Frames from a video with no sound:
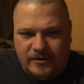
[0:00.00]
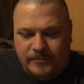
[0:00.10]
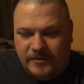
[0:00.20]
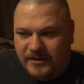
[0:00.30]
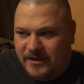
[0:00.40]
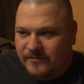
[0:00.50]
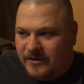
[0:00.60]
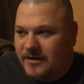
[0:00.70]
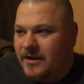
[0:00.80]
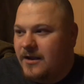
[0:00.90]
could believe
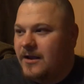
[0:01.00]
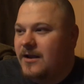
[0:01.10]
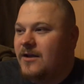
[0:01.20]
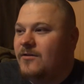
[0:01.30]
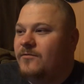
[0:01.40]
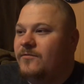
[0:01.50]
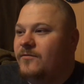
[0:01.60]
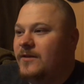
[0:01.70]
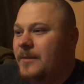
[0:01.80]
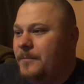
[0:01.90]
it.
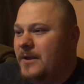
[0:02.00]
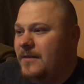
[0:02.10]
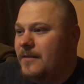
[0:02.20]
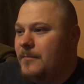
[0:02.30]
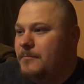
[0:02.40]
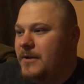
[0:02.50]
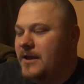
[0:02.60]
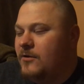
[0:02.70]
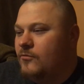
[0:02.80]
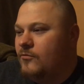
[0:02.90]
Flipping the
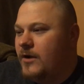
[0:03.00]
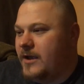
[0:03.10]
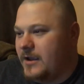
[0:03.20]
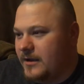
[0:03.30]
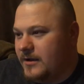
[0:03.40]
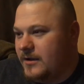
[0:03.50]
big rig,